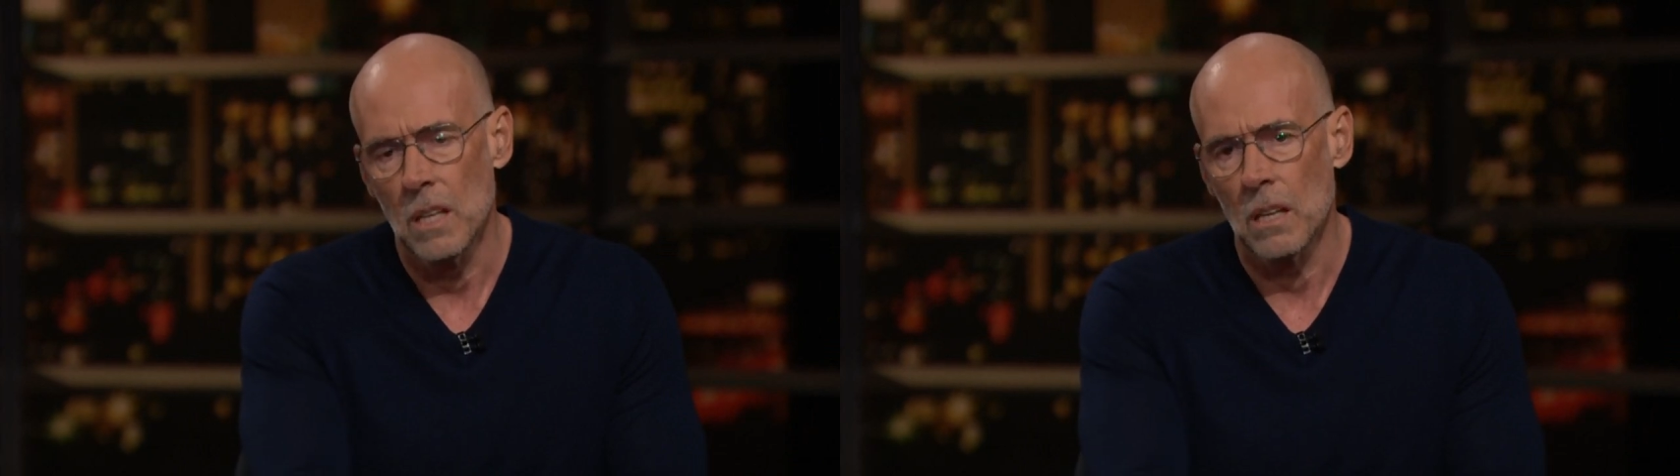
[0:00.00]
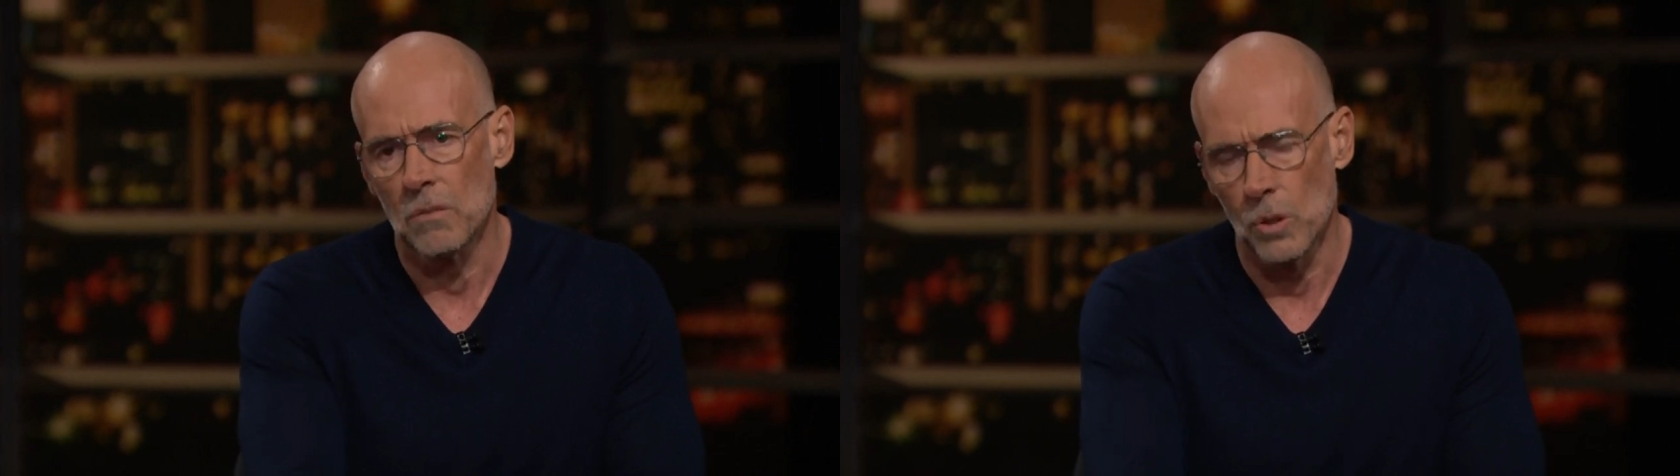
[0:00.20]

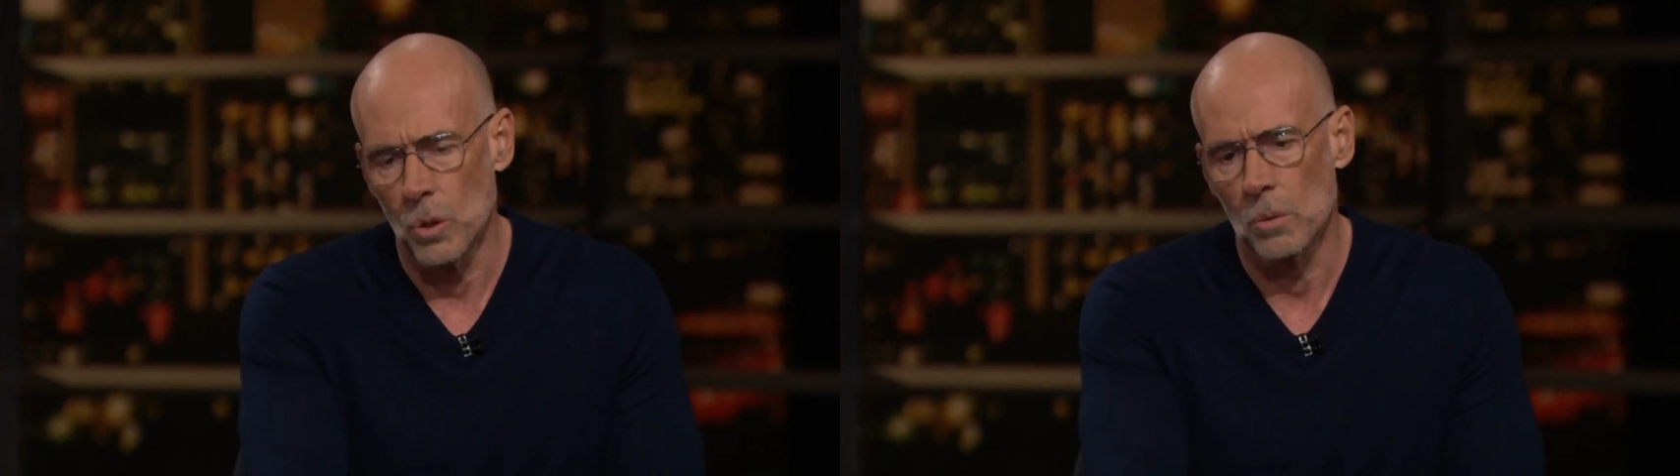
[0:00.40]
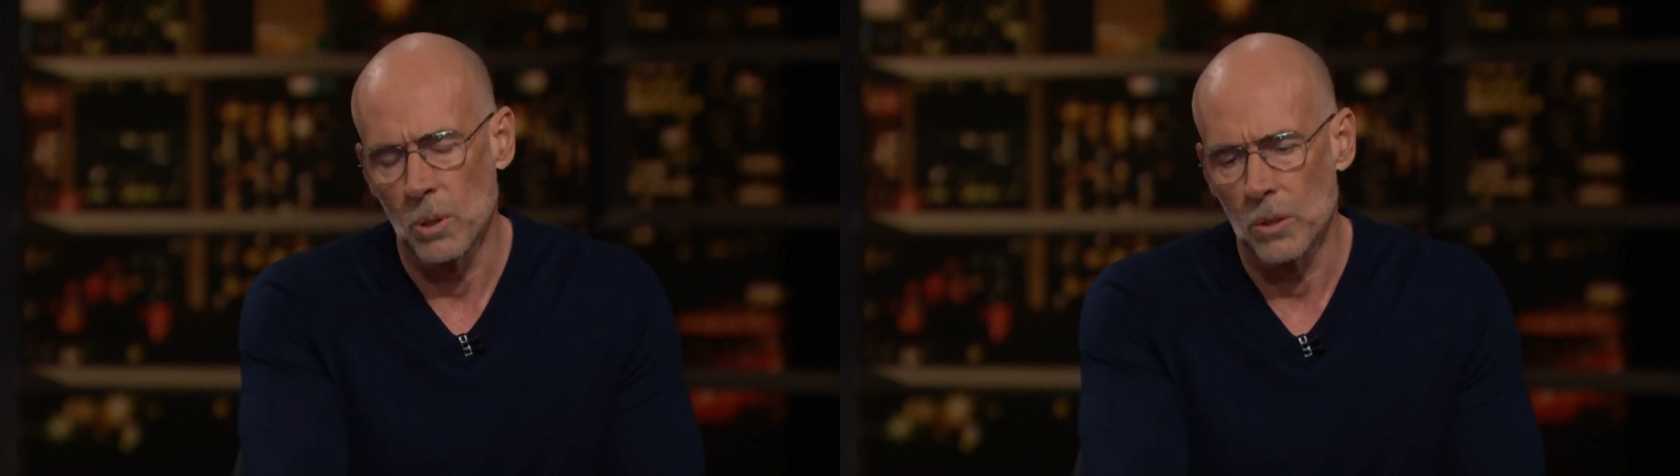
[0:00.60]
and
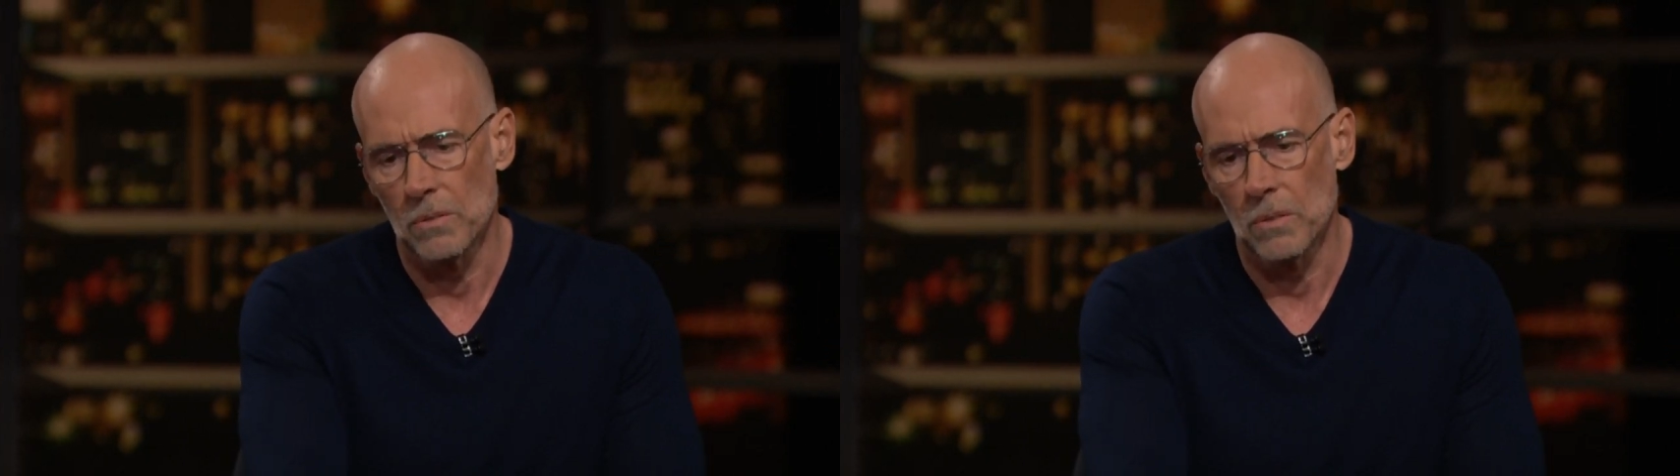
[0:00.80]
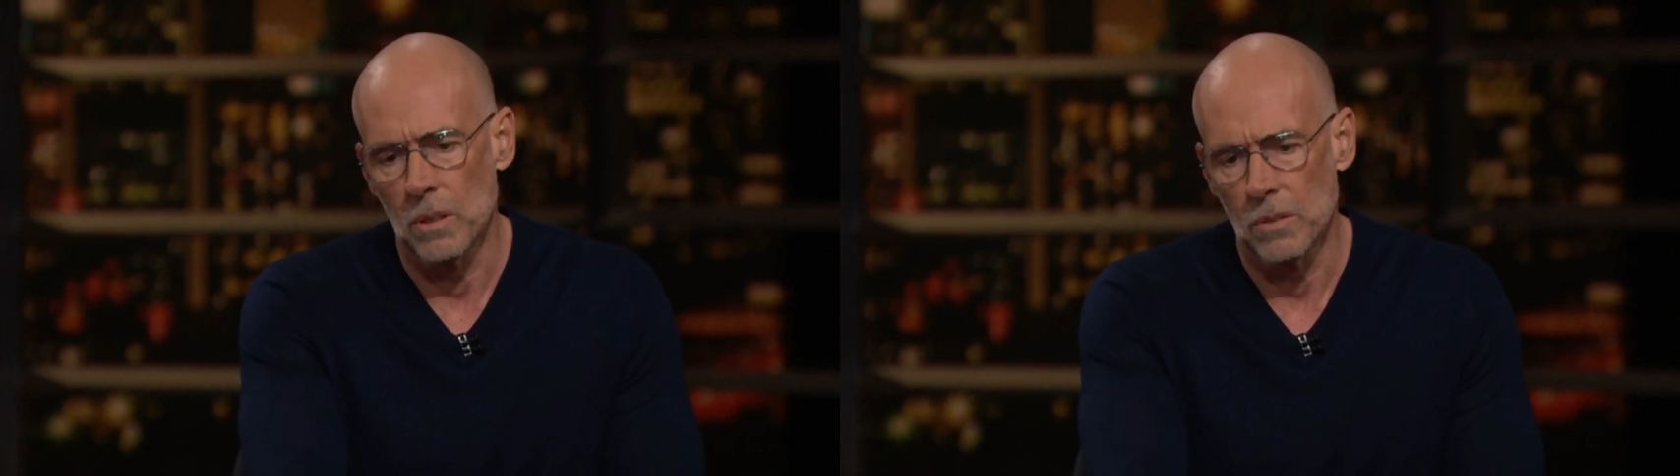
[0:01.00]
vulnerable
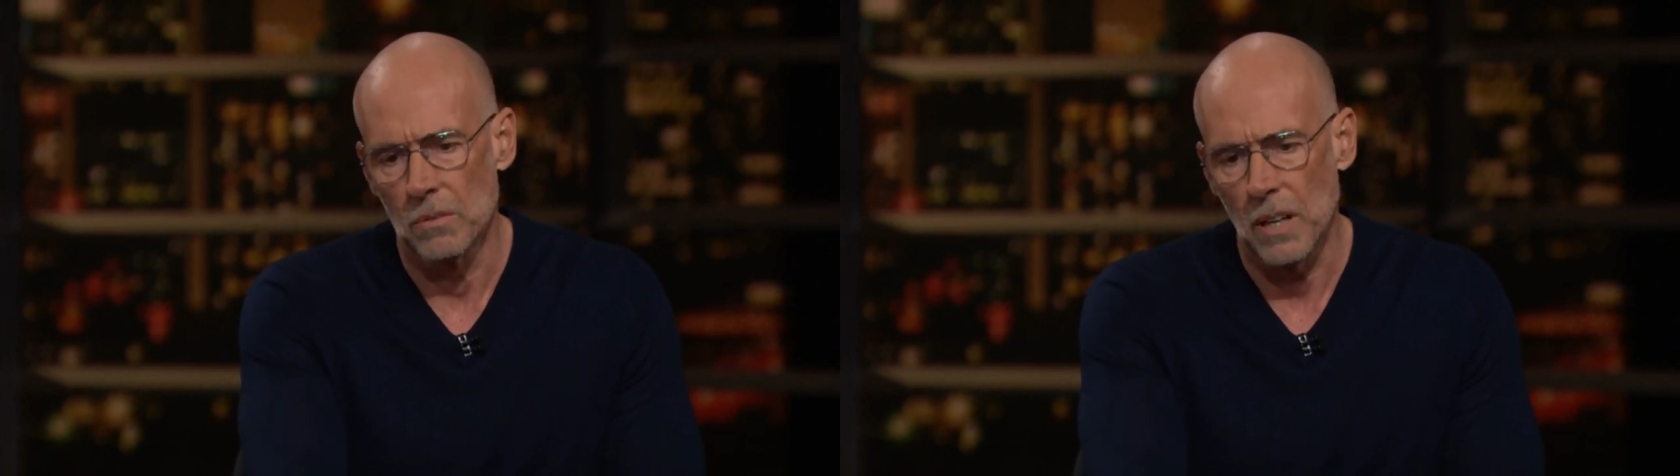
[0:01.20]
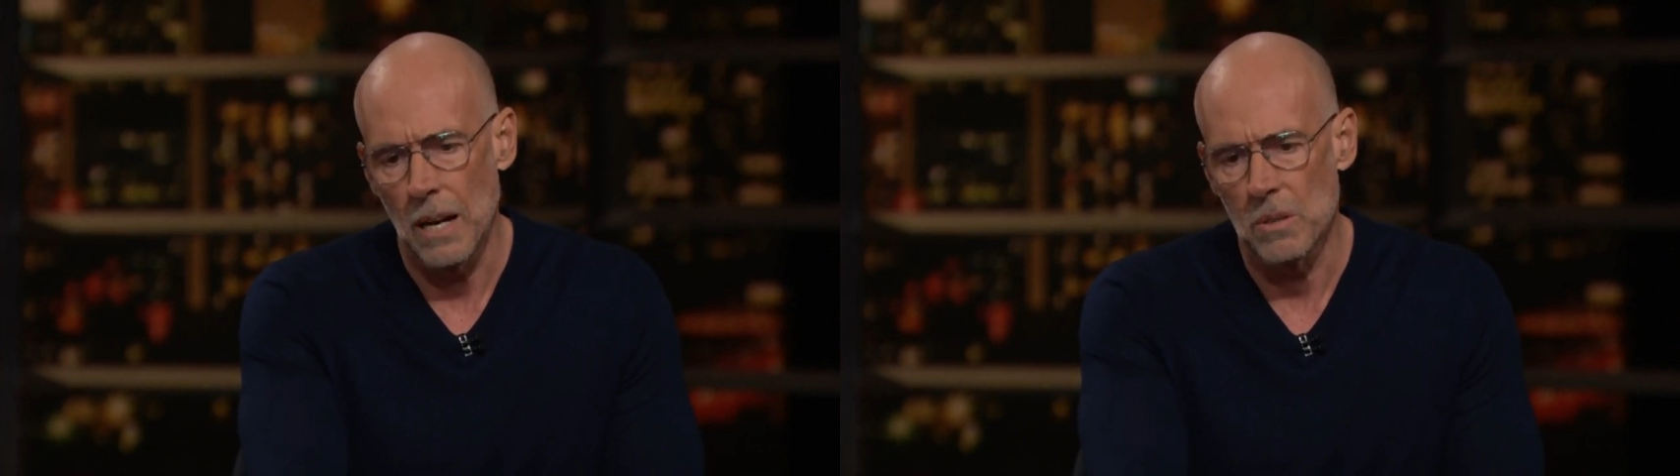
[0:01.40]
to, to
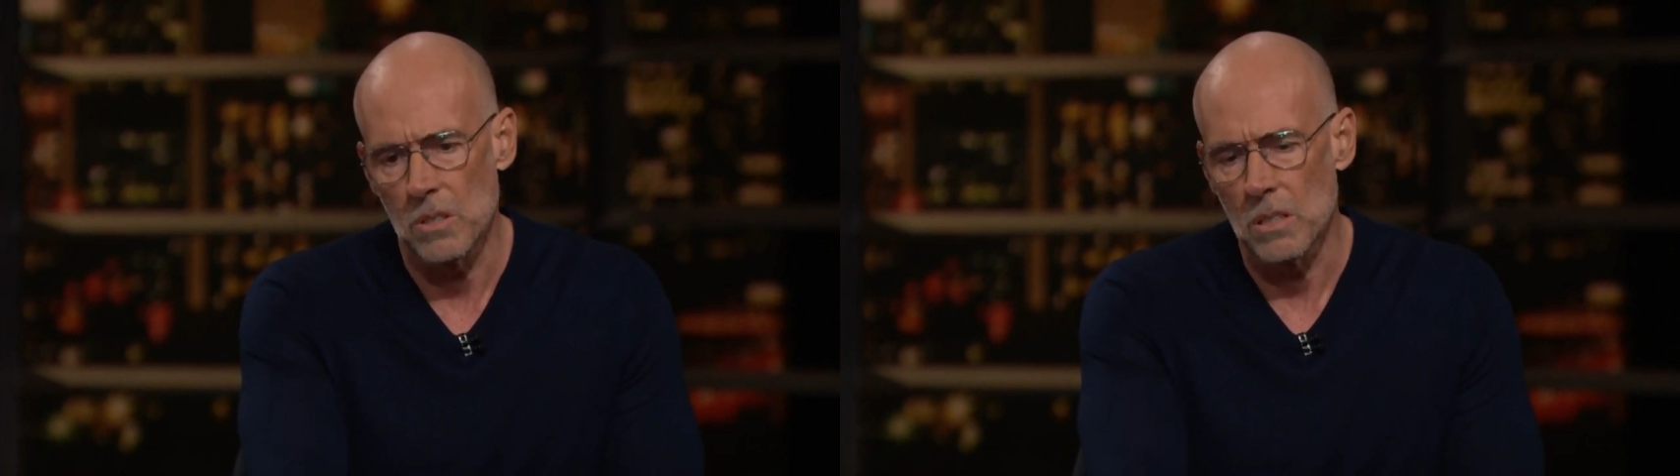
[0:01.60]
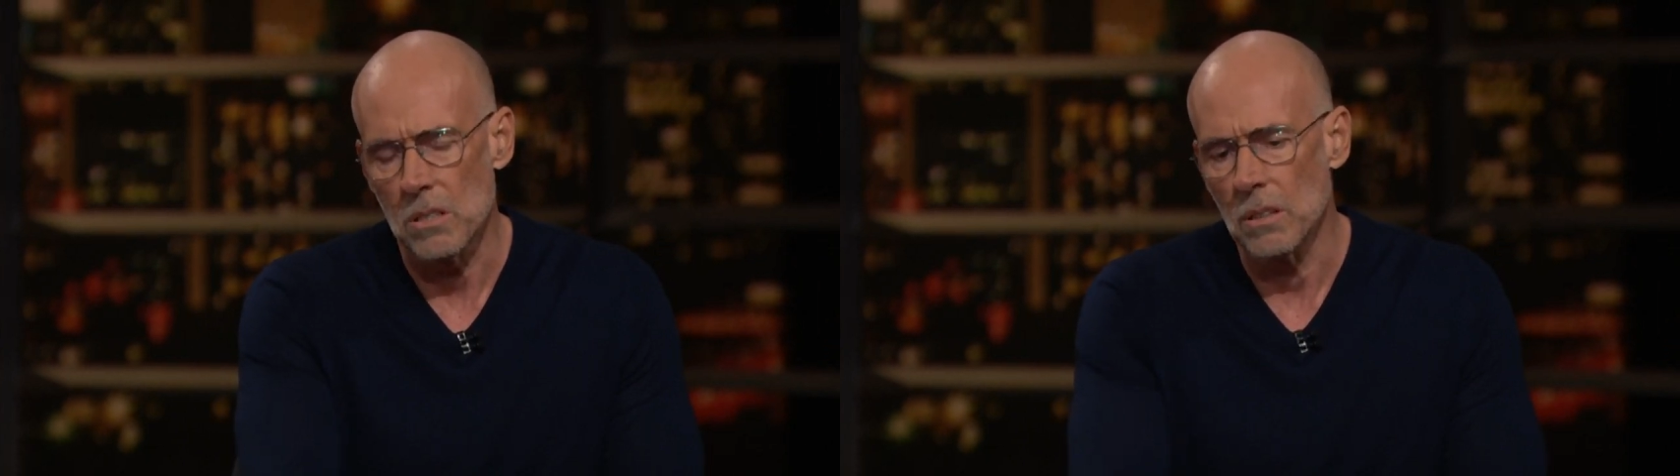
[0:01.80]
viruses.